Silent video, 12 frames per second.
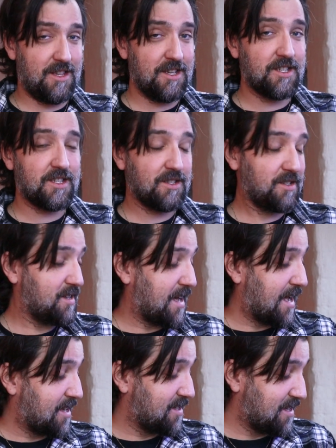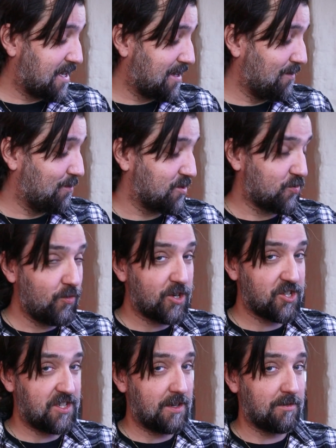this headset was
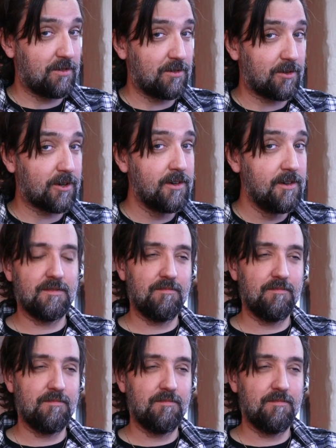rushed out the door.